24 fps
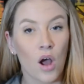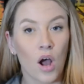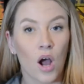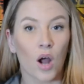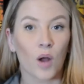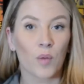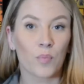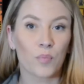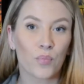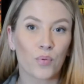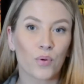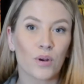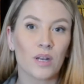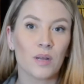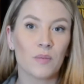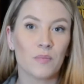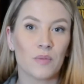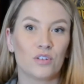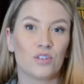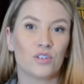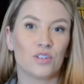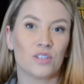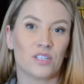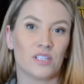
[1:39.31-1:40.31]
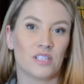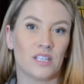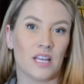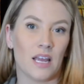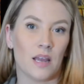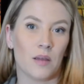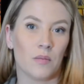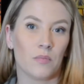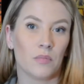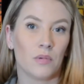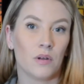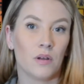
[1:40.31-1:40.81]
are pretty much the
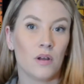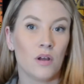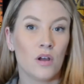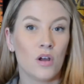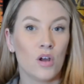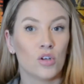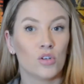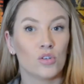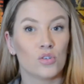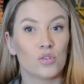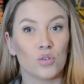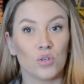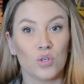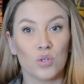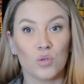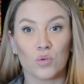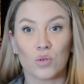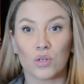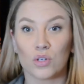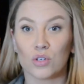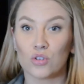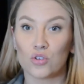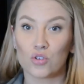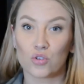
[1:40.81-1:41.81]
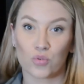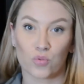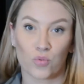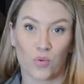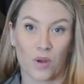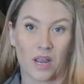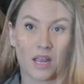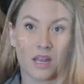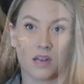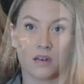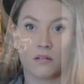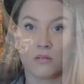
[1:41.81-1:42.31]
same, so you can
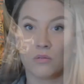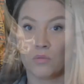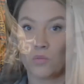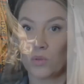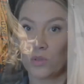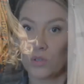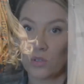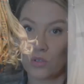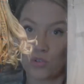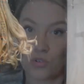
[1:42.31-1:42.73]
train with the